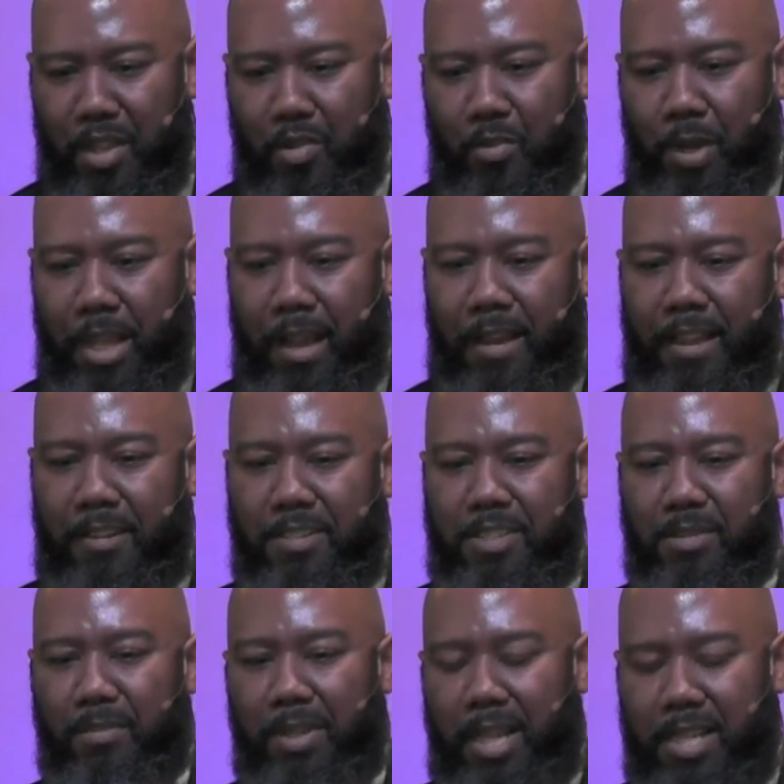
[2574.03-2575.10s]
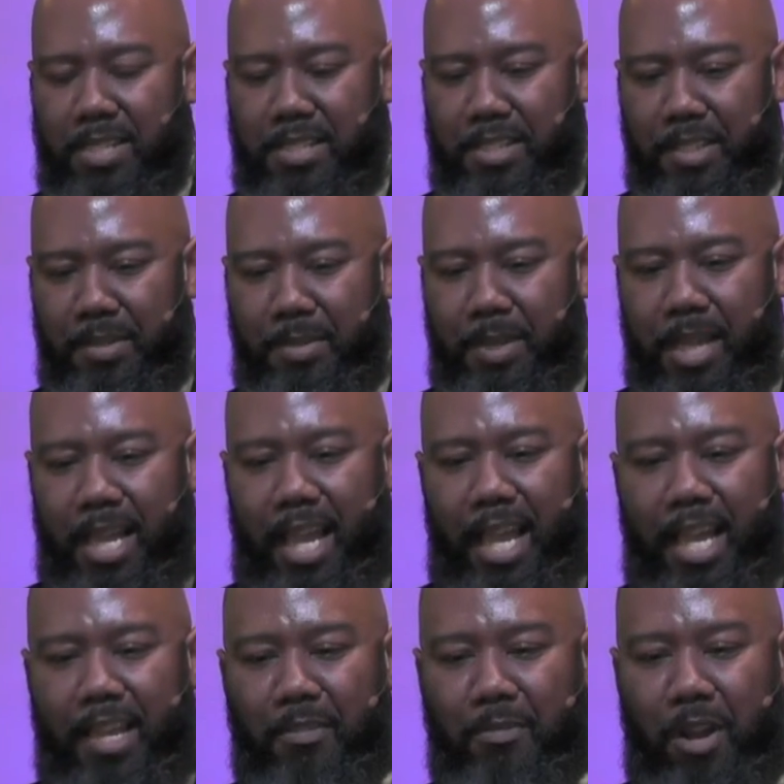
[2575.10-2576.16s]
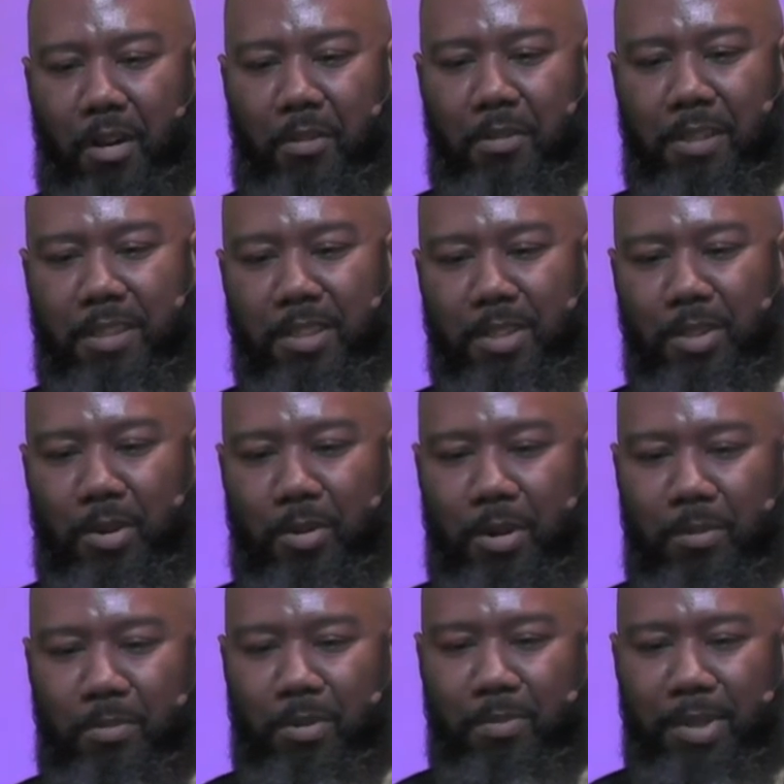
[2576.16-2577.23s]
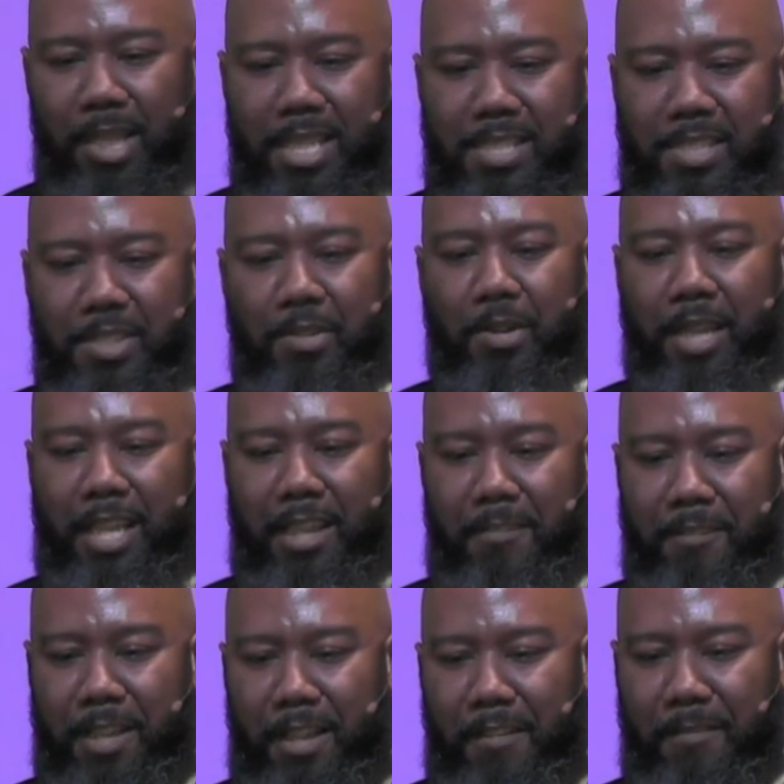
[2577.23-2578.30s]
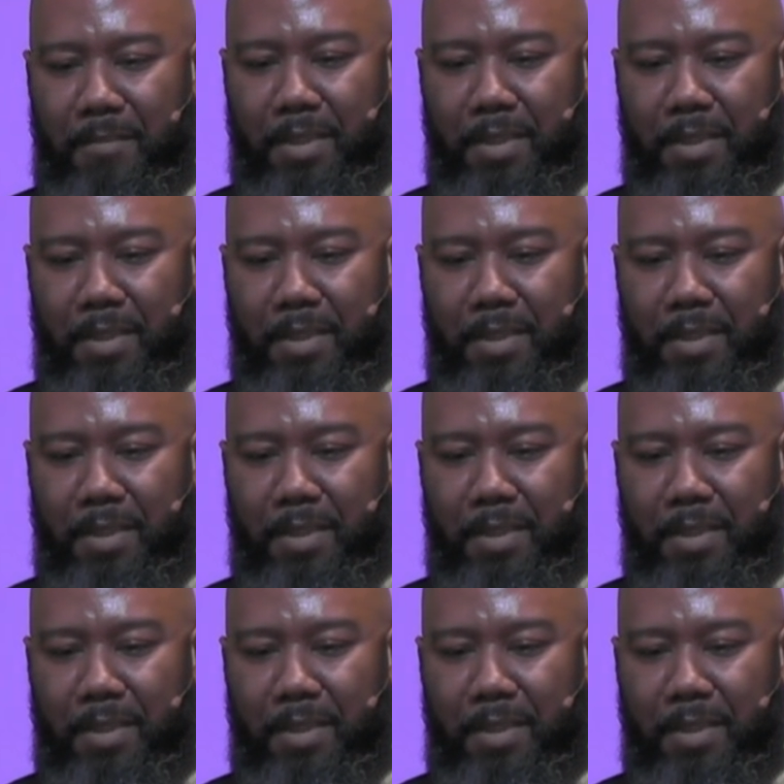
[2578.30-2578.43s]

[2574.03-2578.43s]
We are here to bless you and know that the Lord will bless your giving.